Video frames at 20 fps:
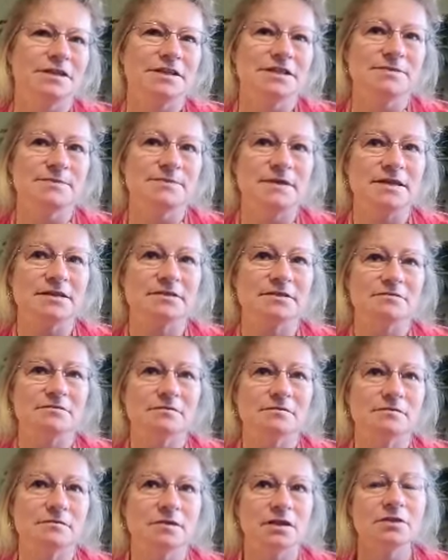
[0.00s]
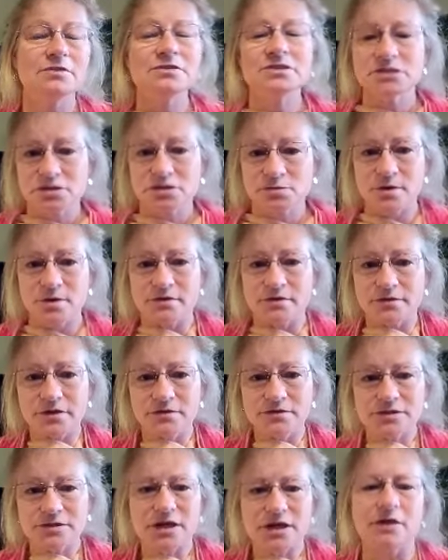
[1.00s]
it's been close to 12
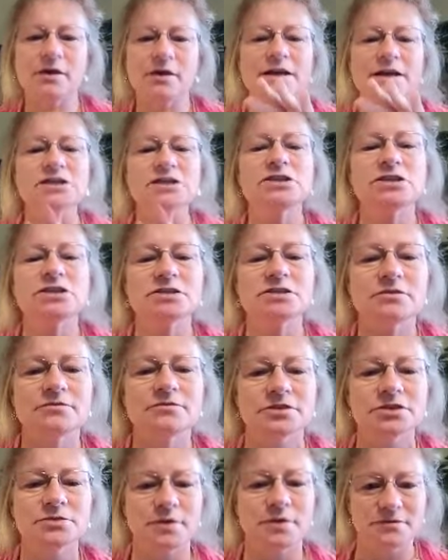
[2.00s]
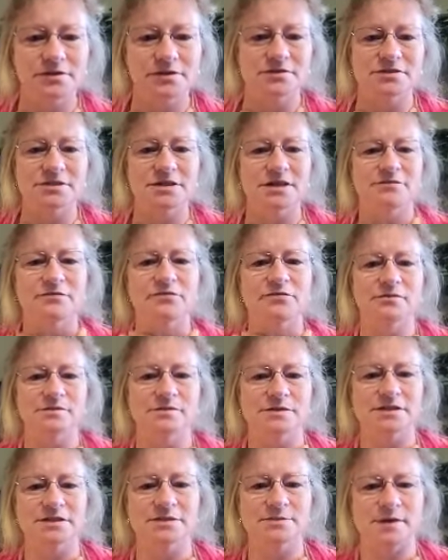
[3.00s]
years now actually just over 12 years now for,
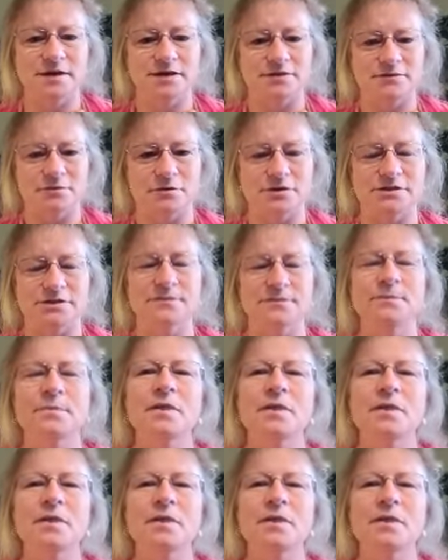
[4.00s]
since my divorce